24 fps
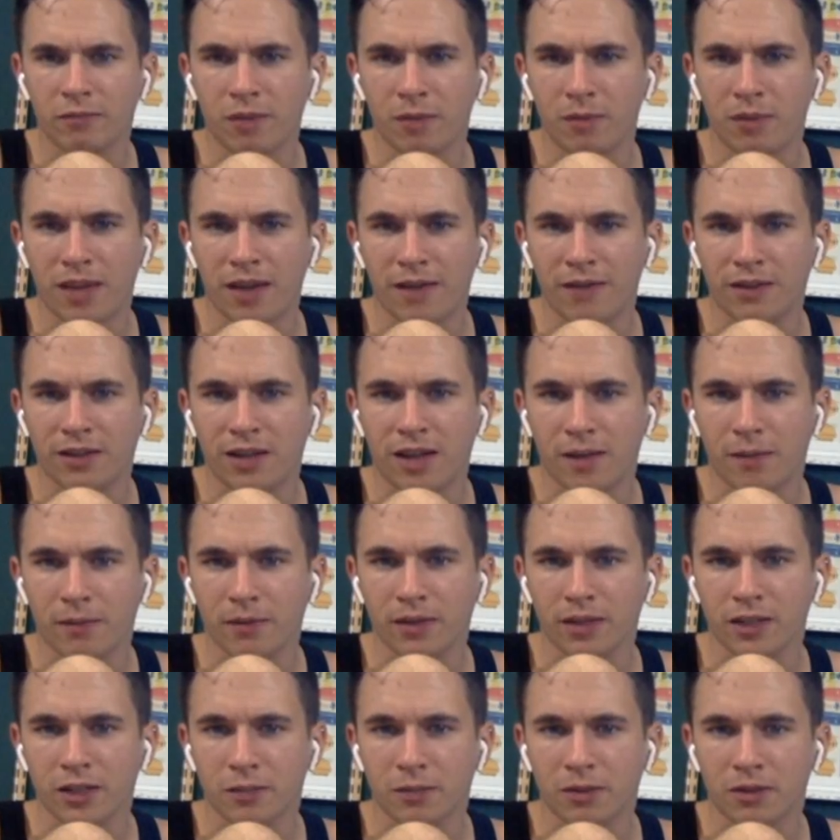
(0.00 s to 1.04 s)
Maybe have a
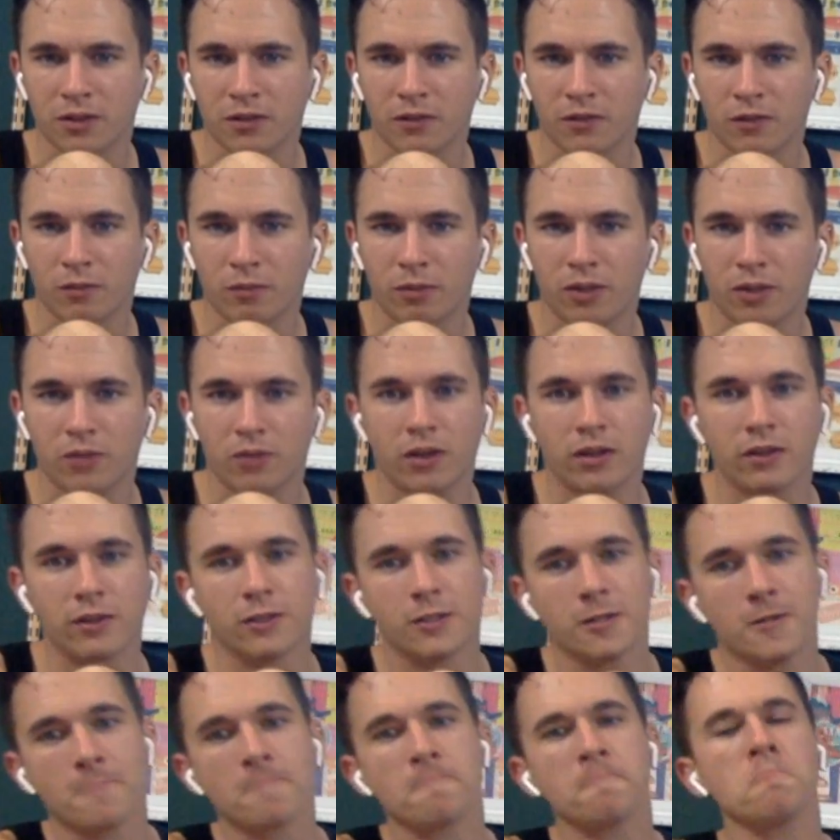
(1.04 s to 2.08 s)
topic, especially for the
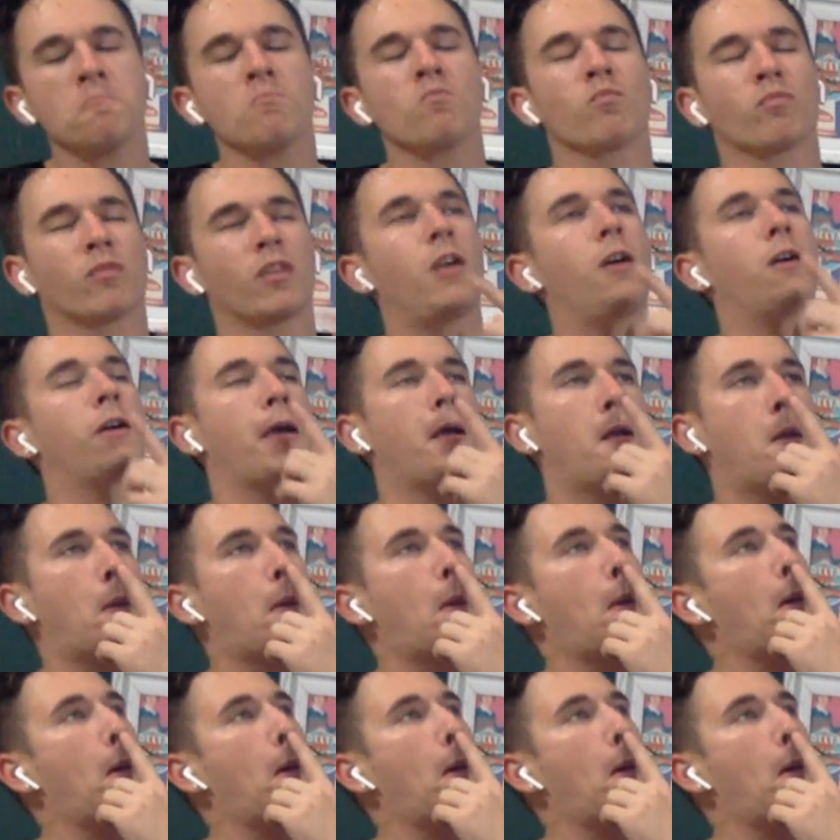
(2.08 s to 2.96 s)
Patreons. Okay.